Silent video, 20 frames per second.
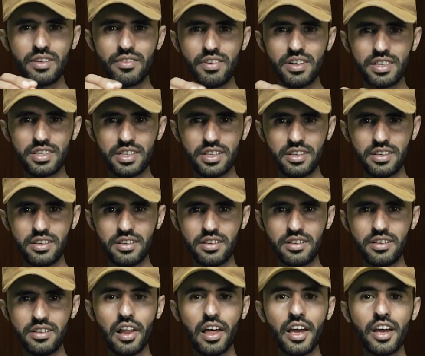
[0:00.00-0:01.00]
level 10,
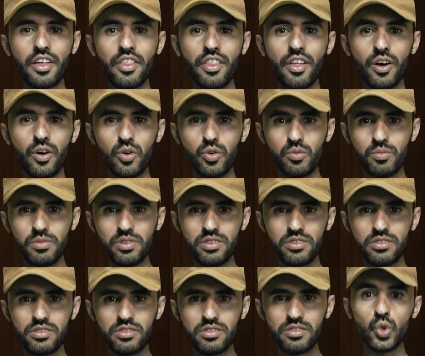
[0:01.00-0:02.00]
like the
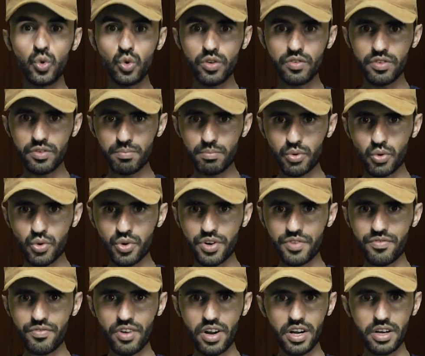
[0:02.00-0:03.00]
homeless, you live in poor
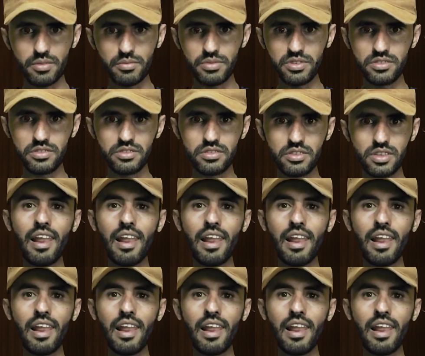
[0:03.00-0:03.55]
environments,